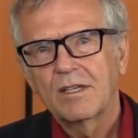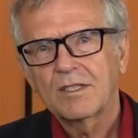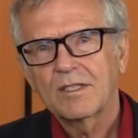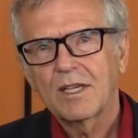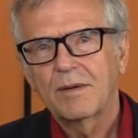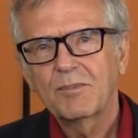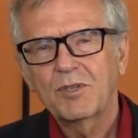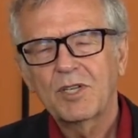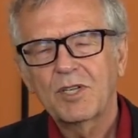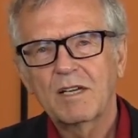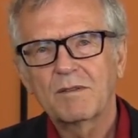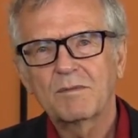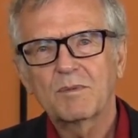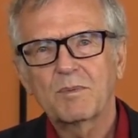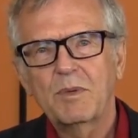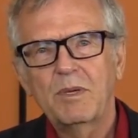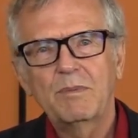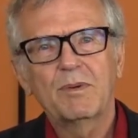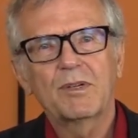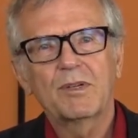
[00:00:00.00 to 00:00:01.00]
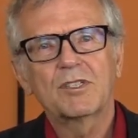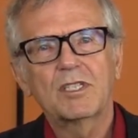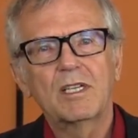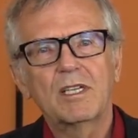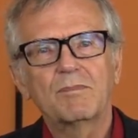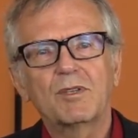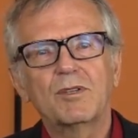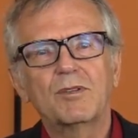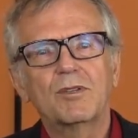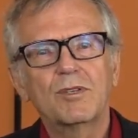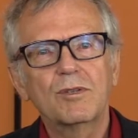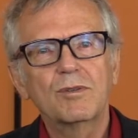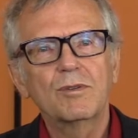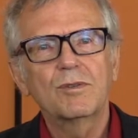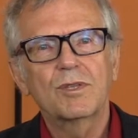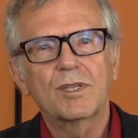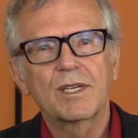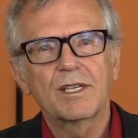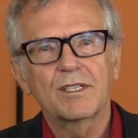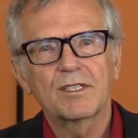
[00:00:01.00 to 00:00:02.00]
sometimes people seem to do
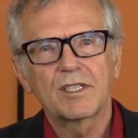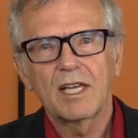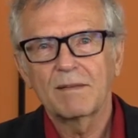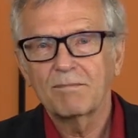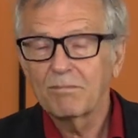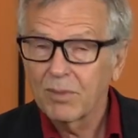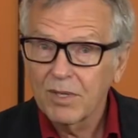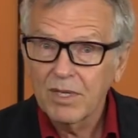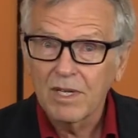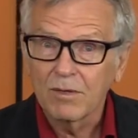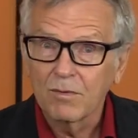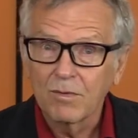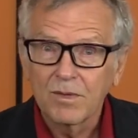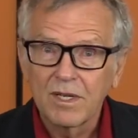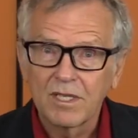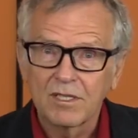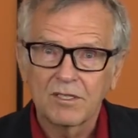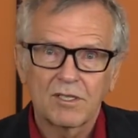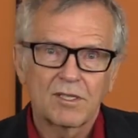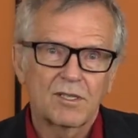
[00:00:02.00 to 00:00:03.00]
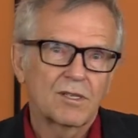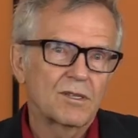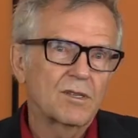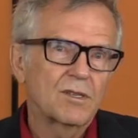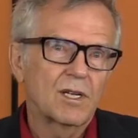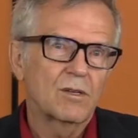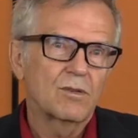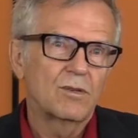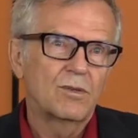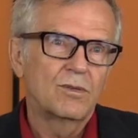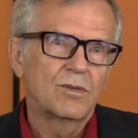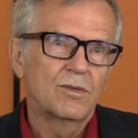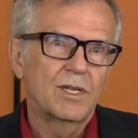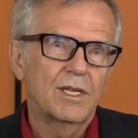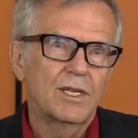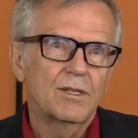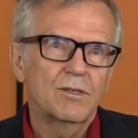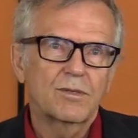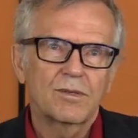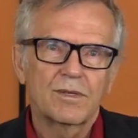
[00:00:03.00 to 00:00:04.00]
things that put at risk their own
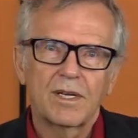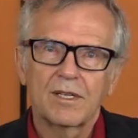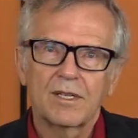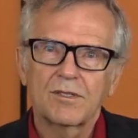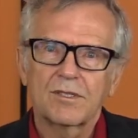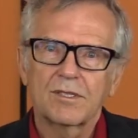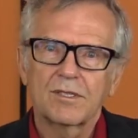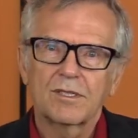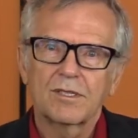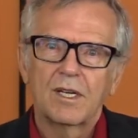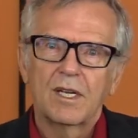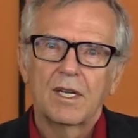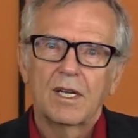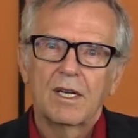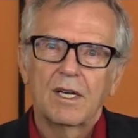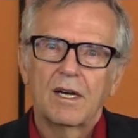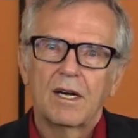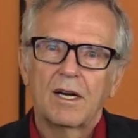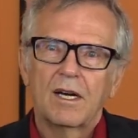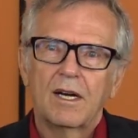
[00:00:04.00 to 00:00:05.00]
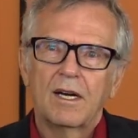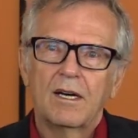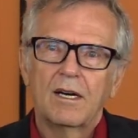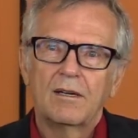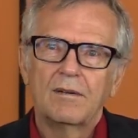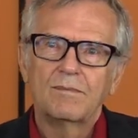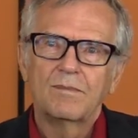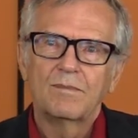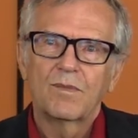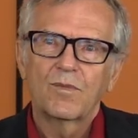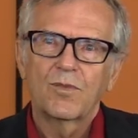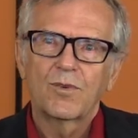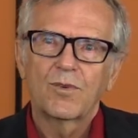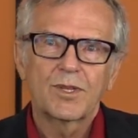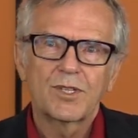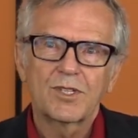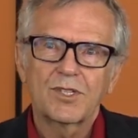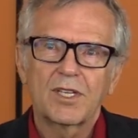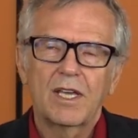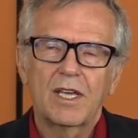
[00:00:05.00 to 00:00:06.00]
interests for
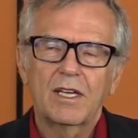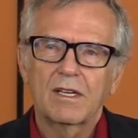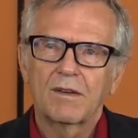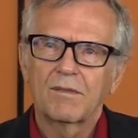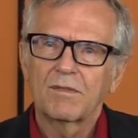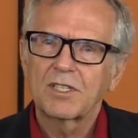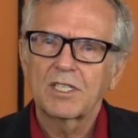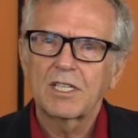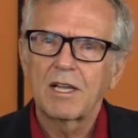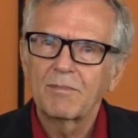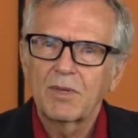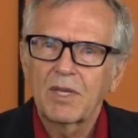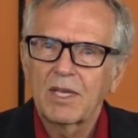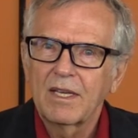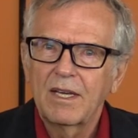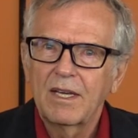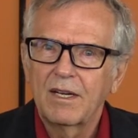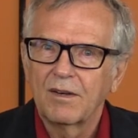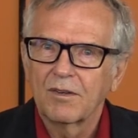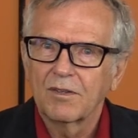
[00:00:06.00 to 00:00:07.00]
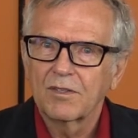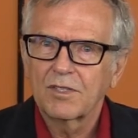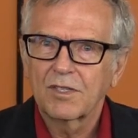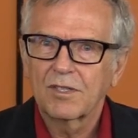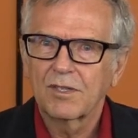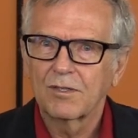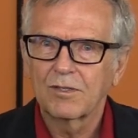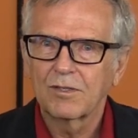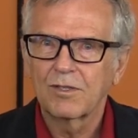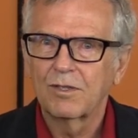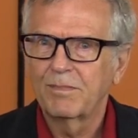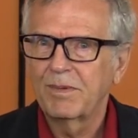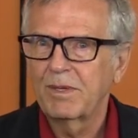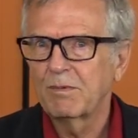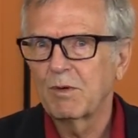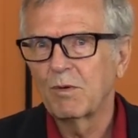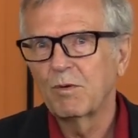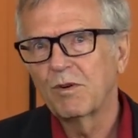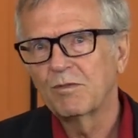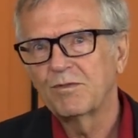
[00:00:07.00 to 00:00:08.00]
the sake of something else. So
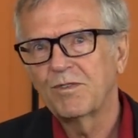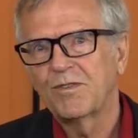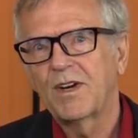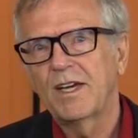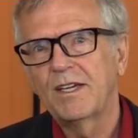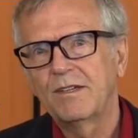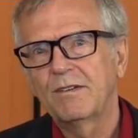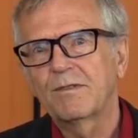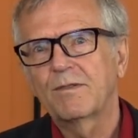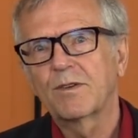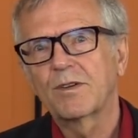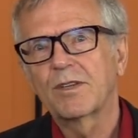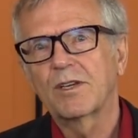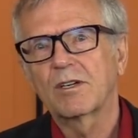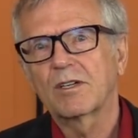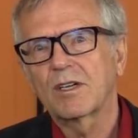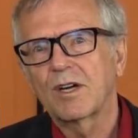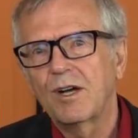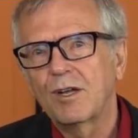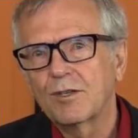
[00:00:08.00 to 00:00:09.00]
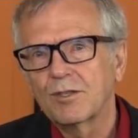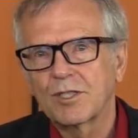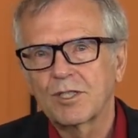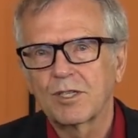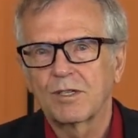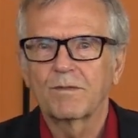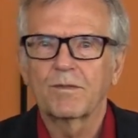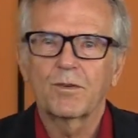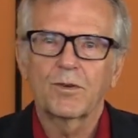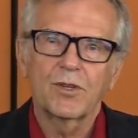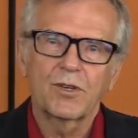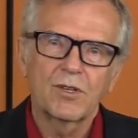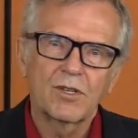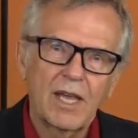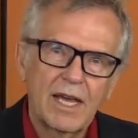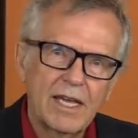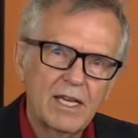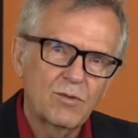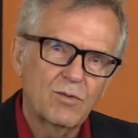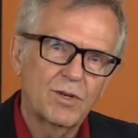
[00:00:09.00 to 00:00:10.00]
people will fight for their culture, for their
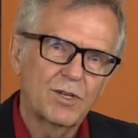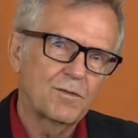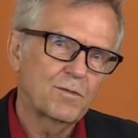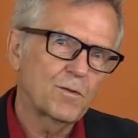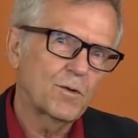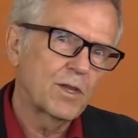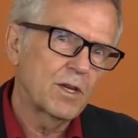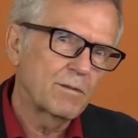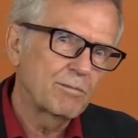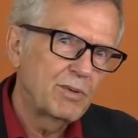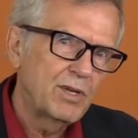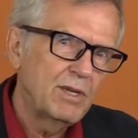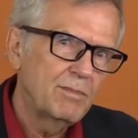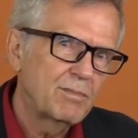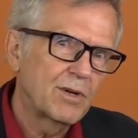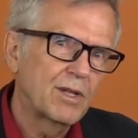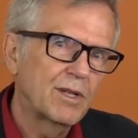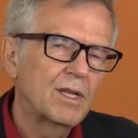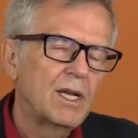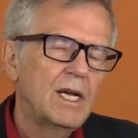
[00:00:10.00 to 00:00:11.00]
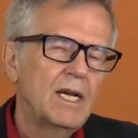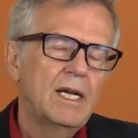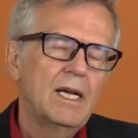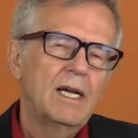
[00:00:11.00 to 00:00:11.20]
language, for their people,